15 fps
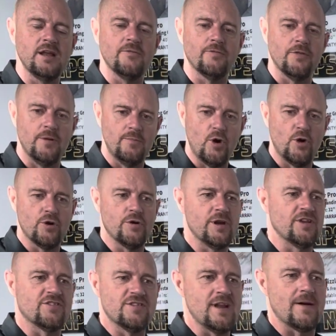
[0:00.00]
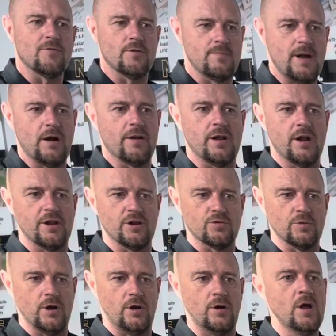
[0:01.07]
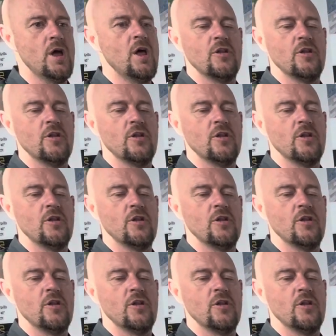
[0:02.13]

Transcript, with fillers: for the motor is never mounted on the grill.